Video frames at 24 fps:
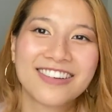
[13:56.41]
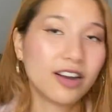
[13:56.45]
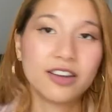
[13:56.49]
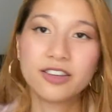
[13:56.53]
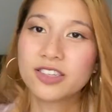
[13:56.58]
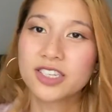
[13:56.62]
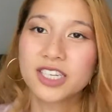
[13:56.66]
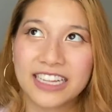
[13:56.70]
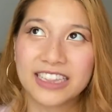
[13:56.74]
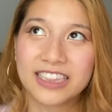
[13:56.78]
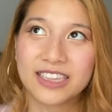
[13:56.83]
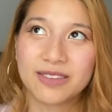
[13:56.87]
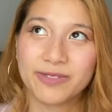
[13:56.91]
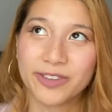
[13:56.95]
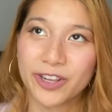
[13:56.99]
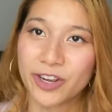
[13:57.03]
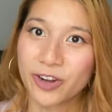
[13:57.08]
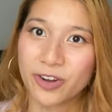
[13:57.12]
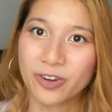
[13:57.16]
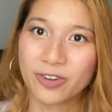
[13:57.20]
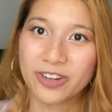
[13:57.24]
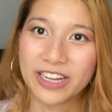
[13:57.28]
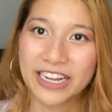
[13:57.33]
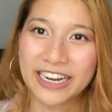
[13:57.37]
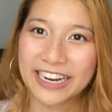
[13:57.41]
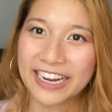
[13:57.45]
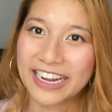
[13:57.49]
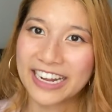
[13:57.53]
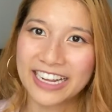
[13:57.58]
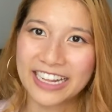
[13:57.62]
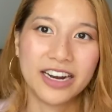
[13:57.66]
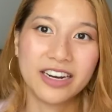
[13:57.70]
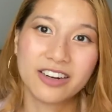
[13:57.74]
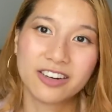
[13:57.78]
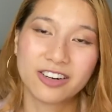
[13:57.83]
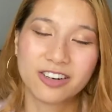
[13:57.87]
Also let them know, like,
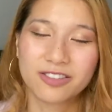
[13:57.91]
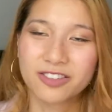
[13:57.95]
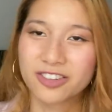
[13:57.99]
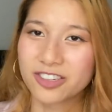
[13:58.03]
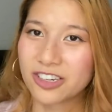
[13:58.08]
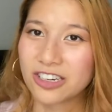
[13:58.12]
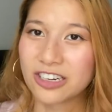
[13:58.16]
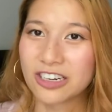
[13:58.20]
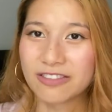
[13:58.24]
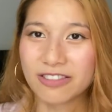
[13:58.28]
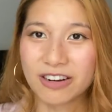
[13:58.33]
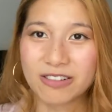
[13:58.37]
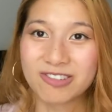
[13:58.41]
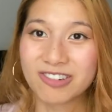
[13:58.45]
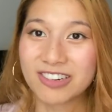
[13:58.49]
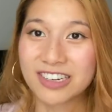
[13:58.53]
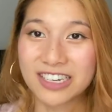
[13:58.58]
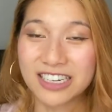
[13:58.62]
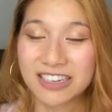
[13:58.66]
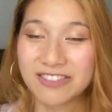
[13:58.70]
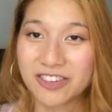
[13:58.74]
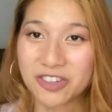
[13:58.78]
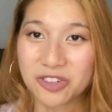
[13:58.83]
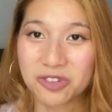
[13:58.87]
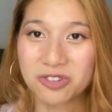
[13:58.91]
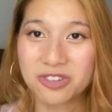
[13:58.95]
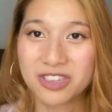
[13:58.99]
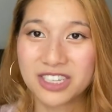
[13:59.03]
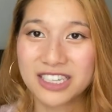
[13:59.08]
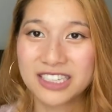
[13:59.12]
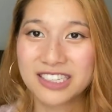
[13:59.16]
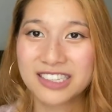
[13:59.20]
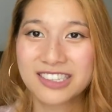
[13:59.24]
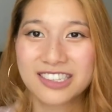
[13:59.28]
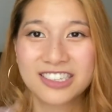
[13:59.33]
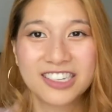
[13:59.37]
hey, I don't know for sure if everyone can even do
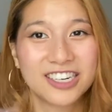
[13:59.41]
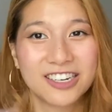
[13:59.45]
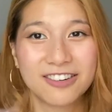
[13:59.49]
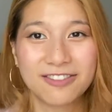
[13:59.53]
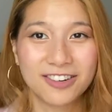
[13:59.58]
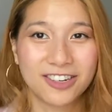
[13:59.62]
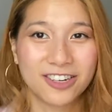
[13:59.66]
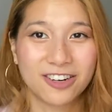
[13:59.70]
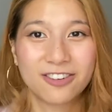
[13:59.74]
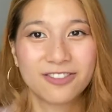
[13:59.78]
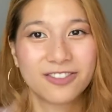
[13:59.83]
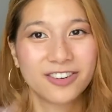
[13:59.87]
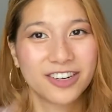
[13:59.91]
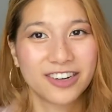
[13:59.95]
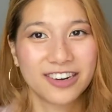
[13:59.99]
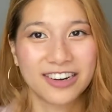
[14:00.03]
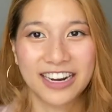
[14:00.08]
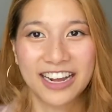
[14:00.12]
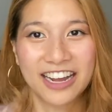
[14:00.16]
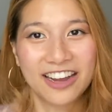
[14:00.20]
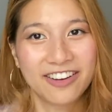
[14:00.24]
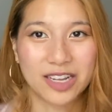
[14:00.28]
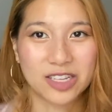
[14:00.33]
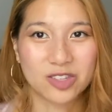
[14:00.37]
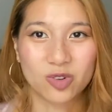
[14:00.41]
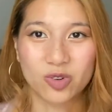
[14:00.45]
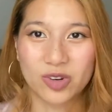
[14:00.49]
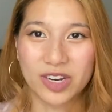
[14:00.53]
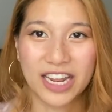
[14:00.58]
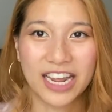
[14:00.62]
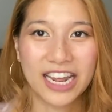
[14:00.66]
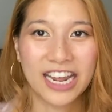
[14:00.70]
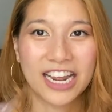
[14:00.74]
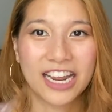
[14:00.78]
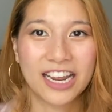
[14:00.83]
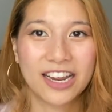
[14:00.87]
this, so if we don't figure it out, that's
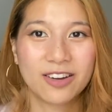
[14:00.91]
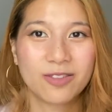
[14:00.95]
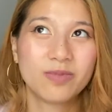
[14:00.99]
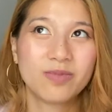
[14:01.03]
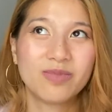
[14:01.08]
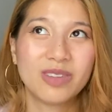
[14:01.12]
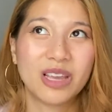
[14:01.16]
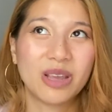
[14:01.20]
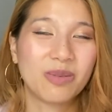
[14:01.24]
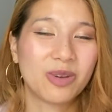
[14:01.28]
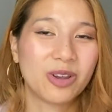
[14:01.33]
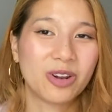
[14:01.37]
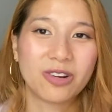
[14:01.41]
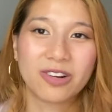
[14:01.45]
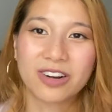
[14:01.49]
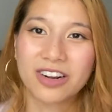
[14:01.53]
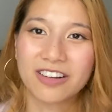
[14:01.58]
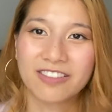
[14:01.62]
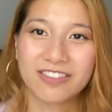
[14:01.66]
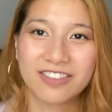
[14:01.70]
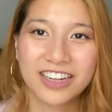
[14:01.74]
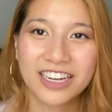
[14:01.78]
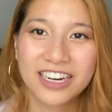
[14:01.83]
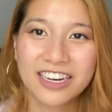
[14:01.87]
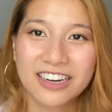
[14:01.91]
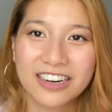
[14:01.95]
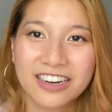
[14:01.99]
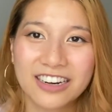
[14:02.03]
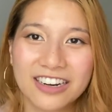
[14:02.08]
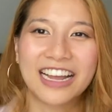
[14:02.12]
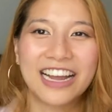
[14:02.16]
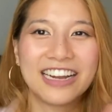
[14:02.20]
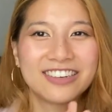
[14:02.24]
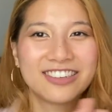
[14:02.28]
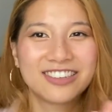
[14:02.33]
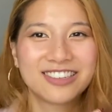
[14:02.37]
okay, maybe it'll come
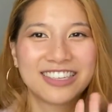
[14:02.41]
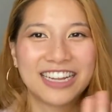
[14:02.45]
later. I just